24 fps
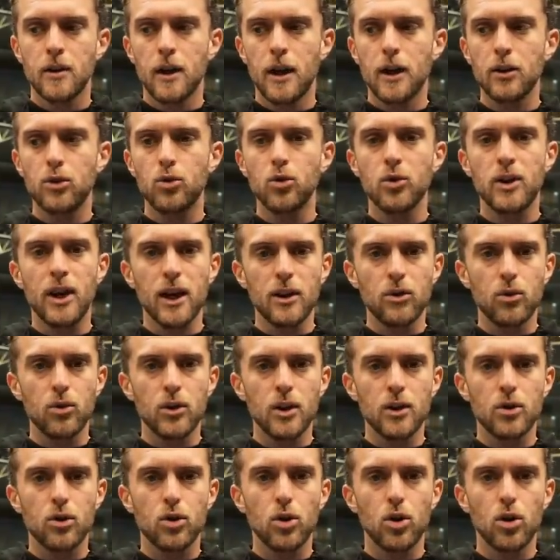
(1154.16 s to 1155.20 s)
and to get to
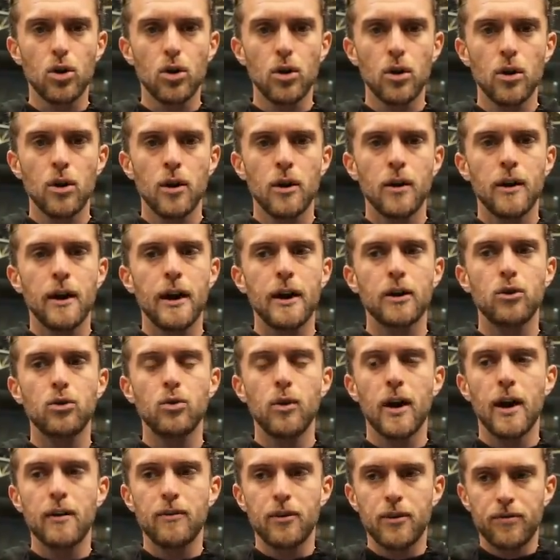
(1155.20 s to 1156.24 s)
that goal and to
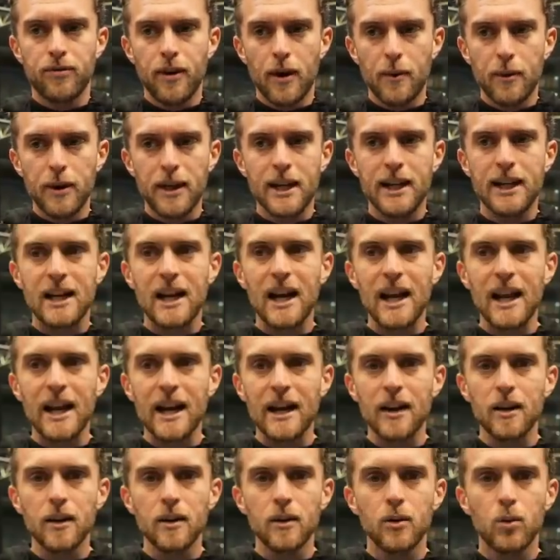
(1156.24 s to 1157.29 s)
have it very
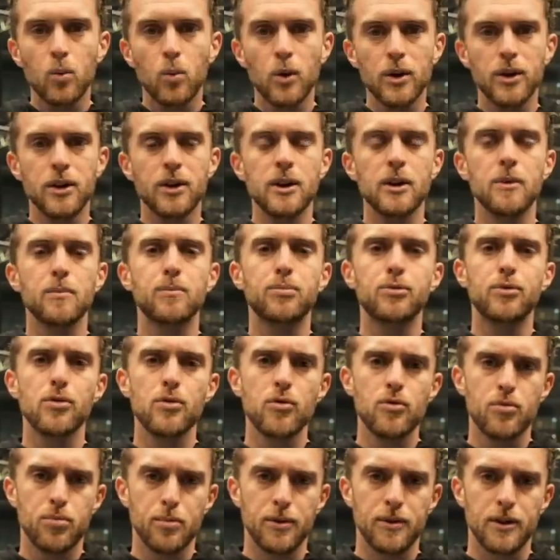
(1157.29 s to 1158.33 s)
clear what the
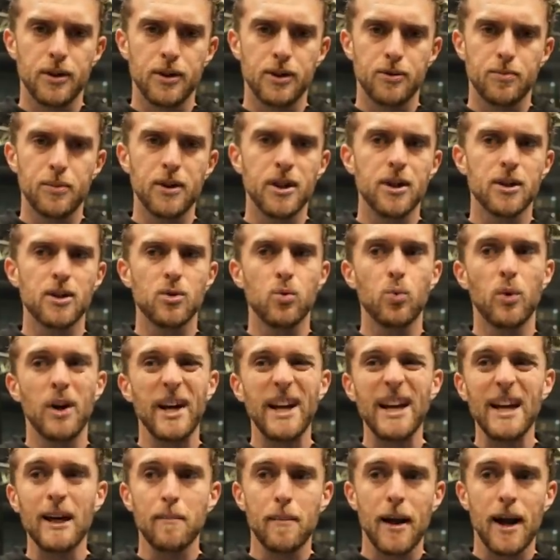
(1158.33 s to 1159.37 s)
improvement is. Because
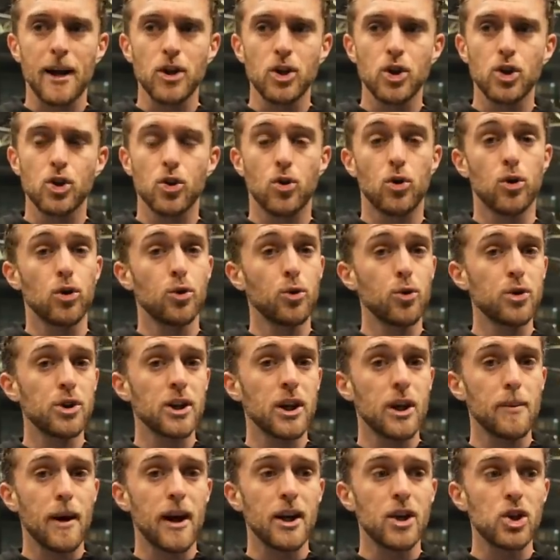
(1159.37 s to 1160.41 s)
winning a match or
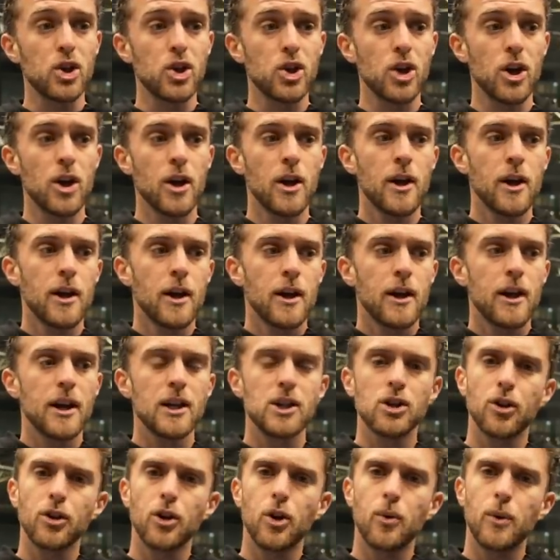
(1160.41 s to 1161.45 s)
losing a match
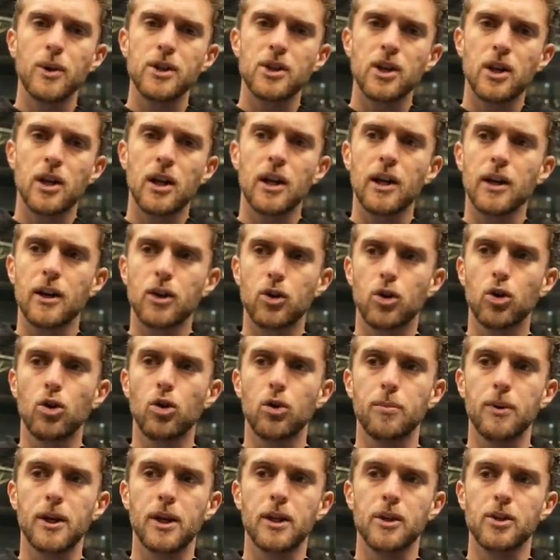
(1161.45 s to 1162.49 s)
is not always a clear
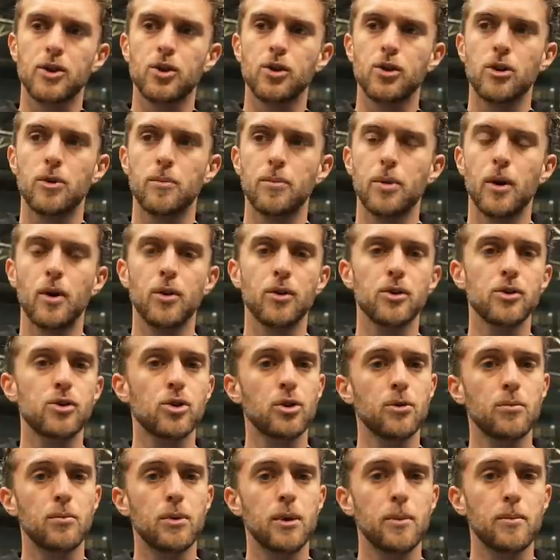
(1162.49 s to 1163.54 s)
goal, because your opponents
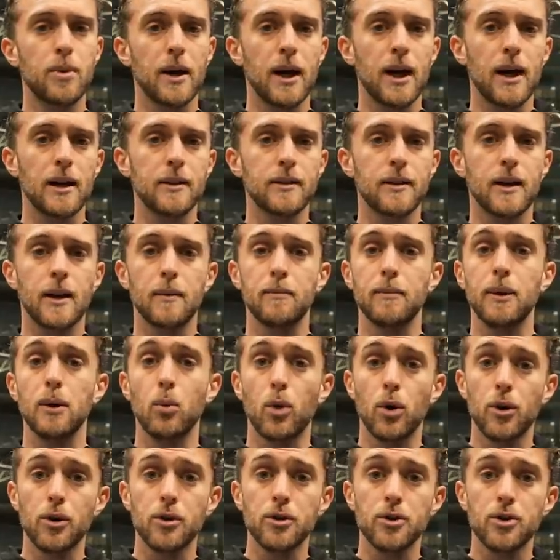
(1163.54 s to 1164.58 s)
can be bad, can be
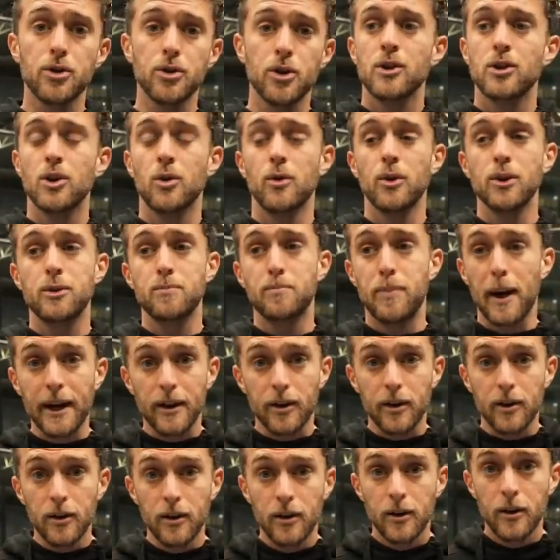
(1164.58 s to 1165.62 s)
worse. So it's
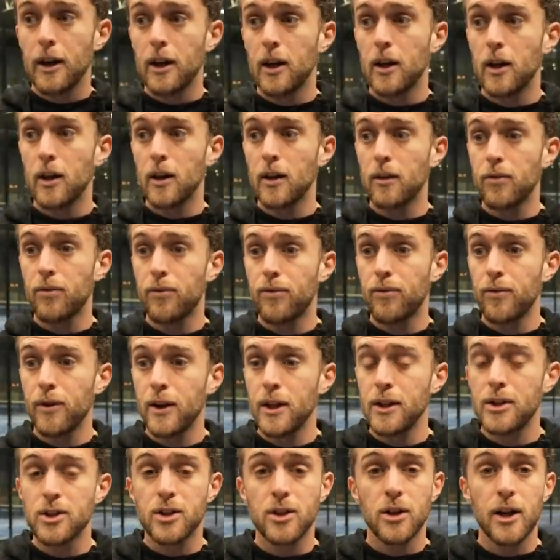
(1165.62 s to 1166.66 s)
better if
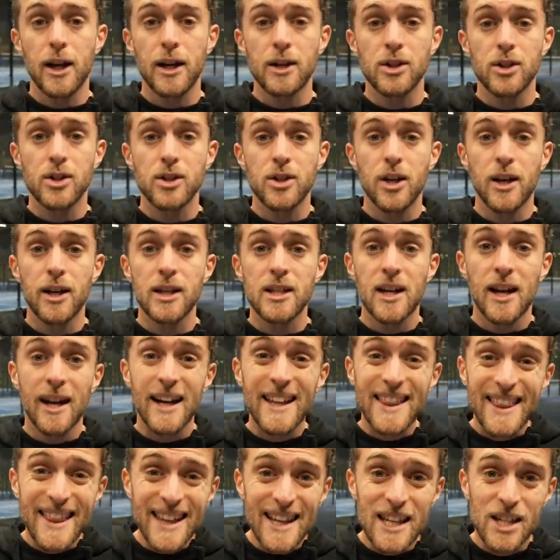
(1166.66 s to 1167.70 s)
it's an exercise
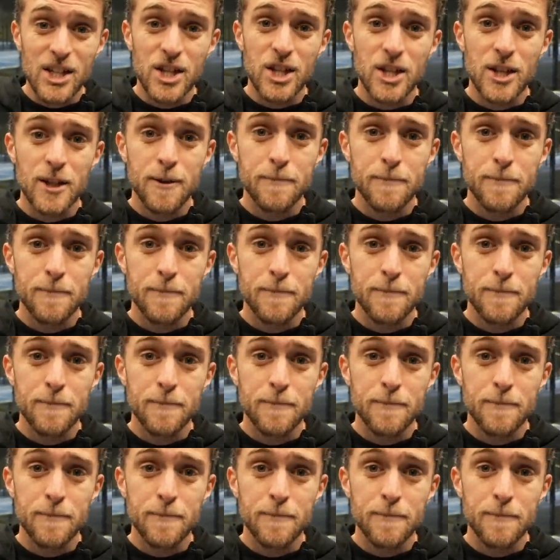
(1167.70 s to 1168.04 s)
like this.